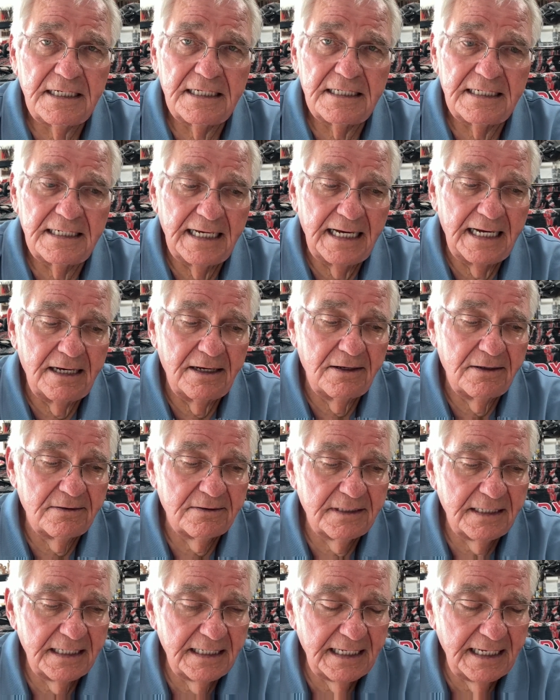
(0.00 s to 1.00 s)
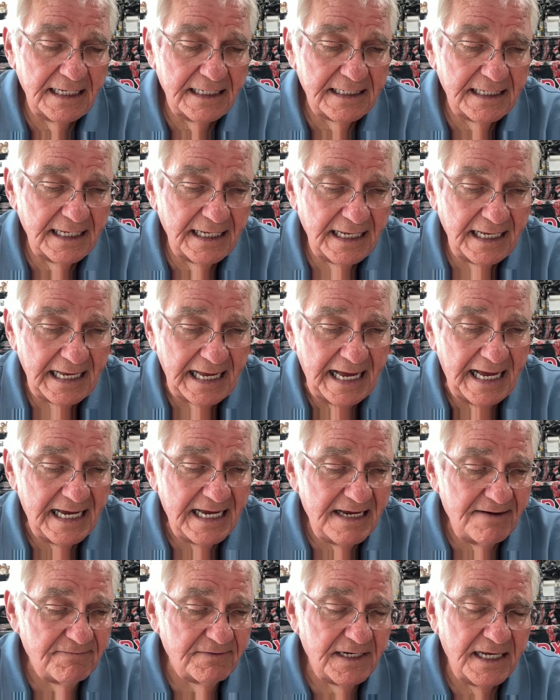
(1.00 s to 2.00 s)
I
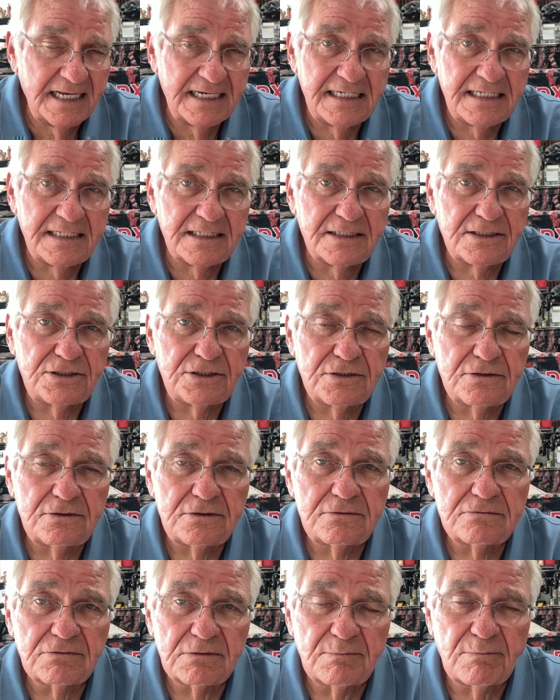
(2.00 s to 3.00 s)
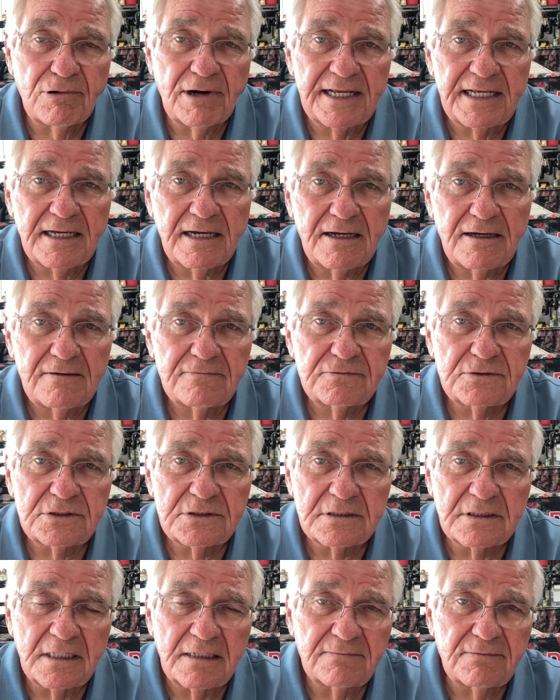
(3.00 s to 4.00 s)
haven't had any issues with
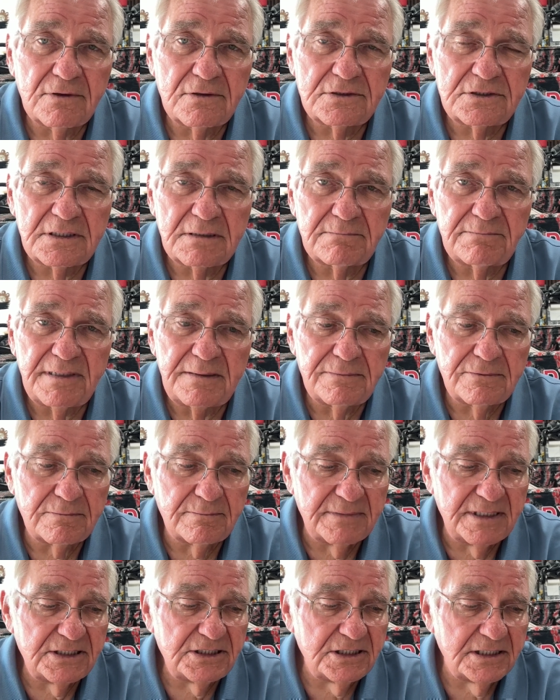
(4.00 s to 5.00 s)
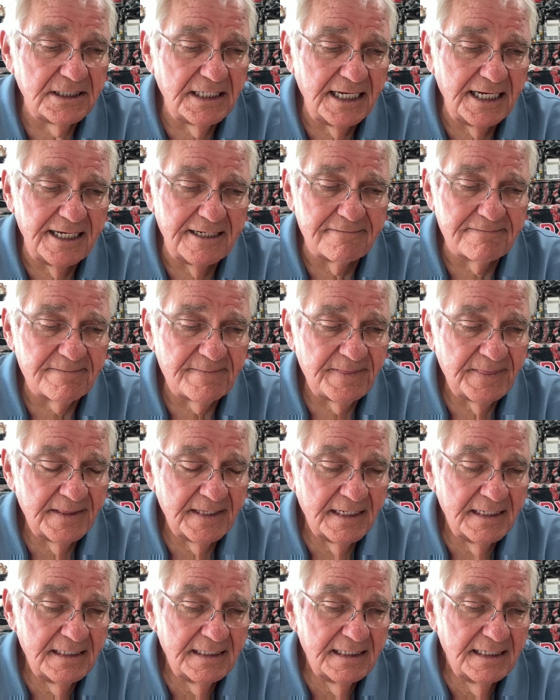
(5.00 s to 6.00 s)
breakoffs. I've heard some people mention that.
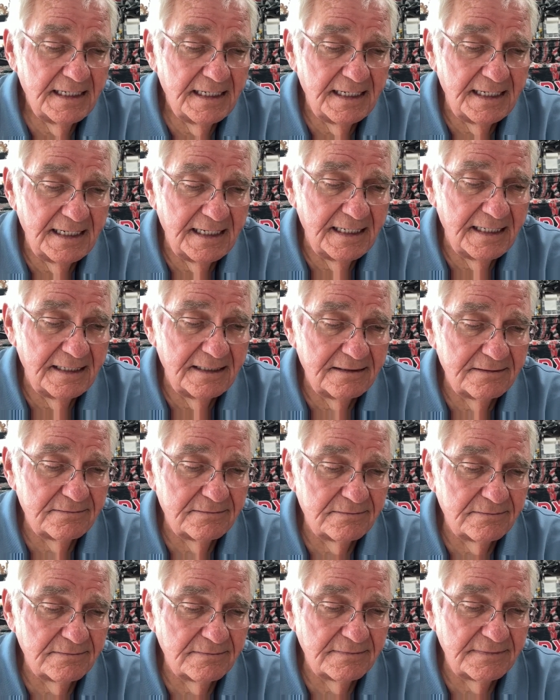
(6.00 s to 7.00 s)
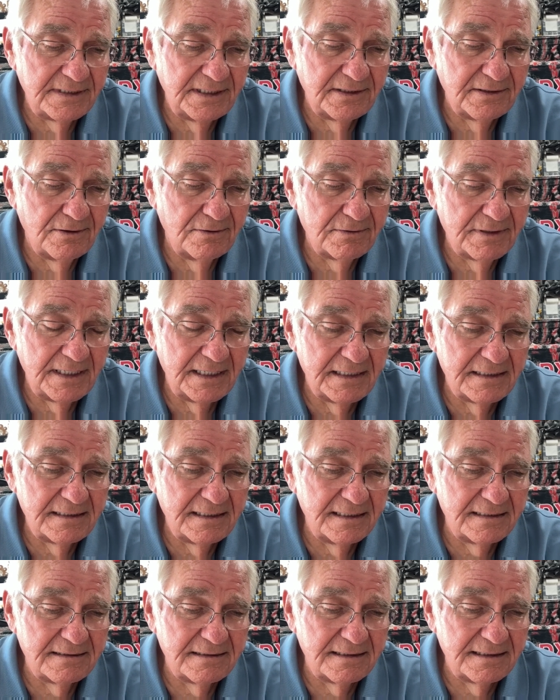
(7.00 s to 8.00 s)
That it
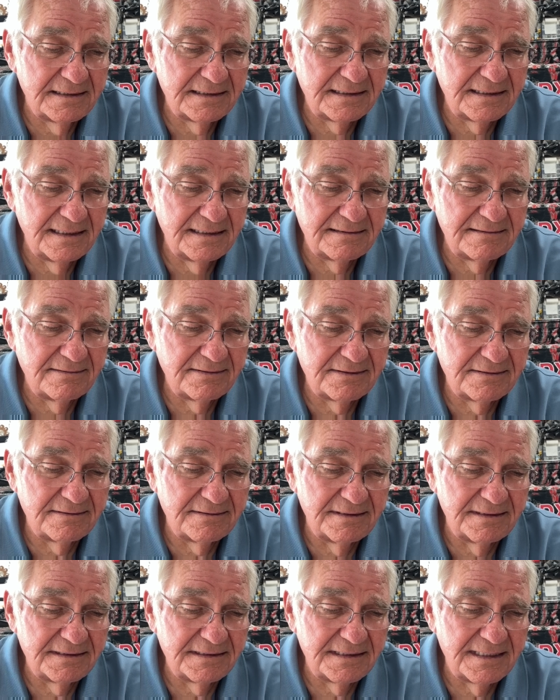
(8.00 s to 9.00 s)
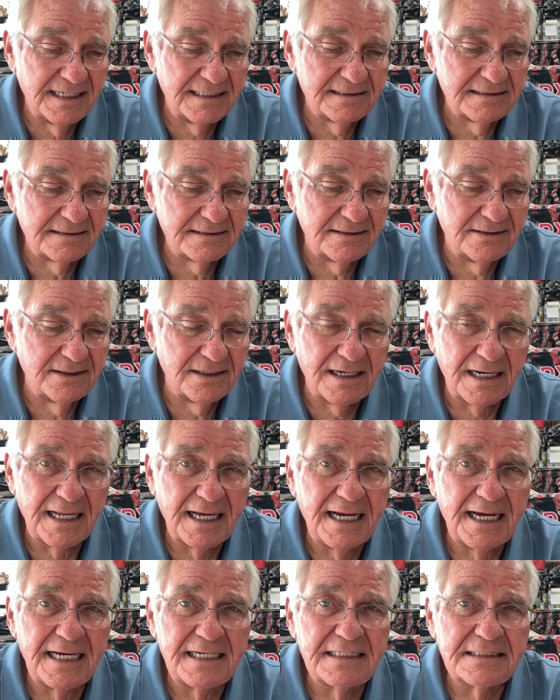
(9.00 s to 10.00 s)
doesn't. It's not as good a
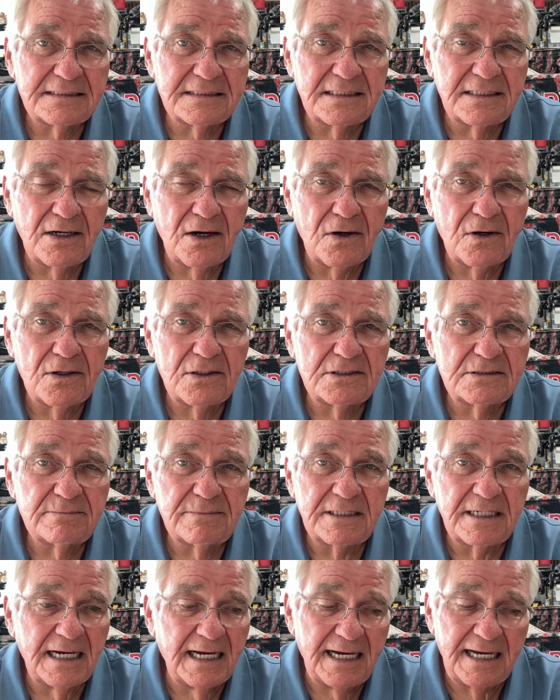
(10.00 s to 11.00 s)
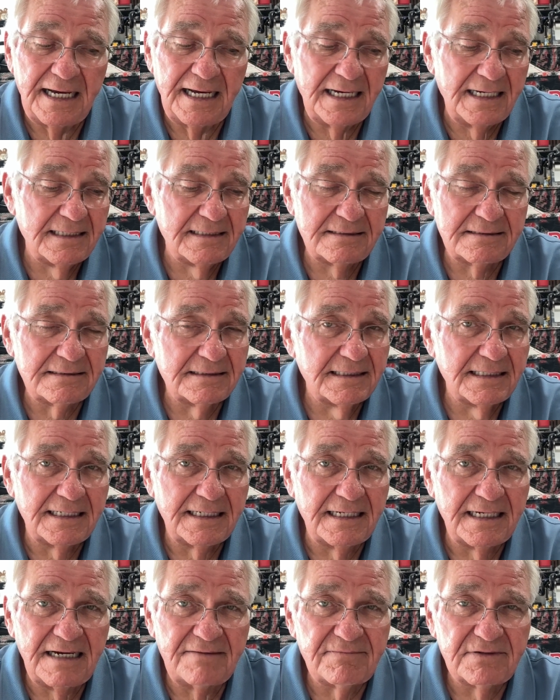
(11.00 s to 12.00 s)
line as the orange, but
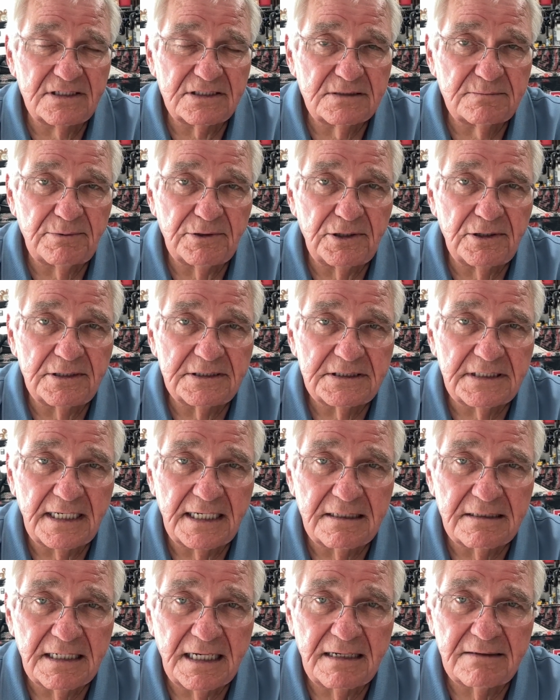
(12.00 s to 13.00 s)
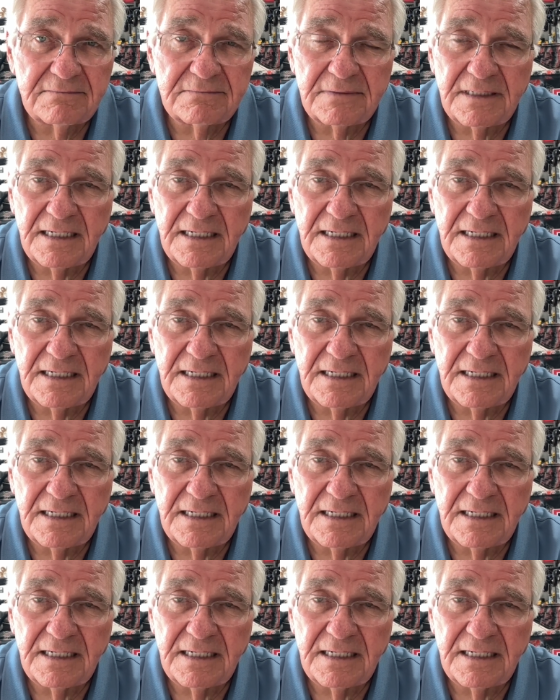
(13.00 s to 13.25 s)
I haven't experienced that. I